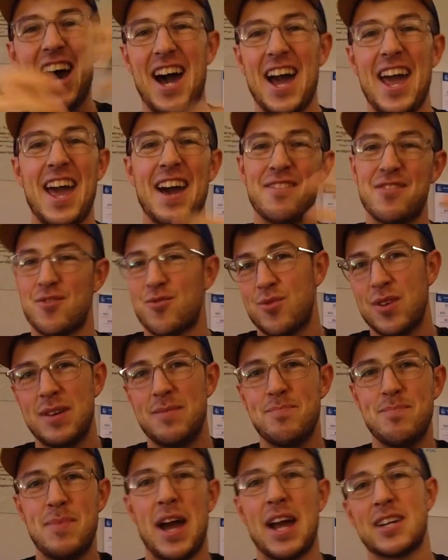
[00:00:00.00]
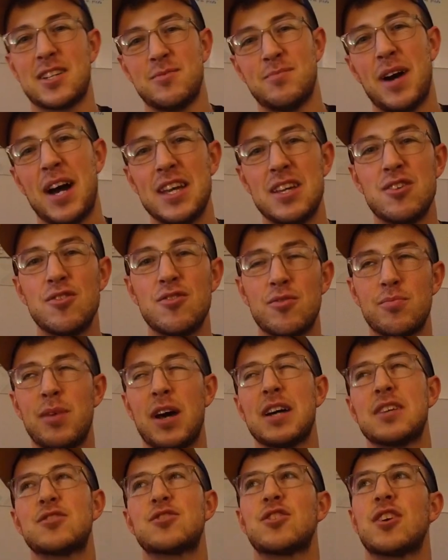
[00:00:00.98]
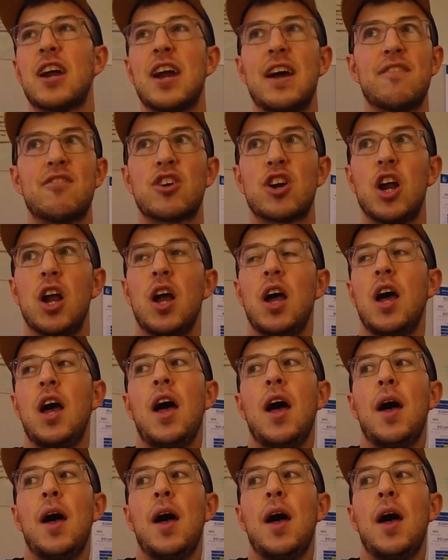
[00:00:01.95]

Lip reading: I haven't written back to my youth pastor ever.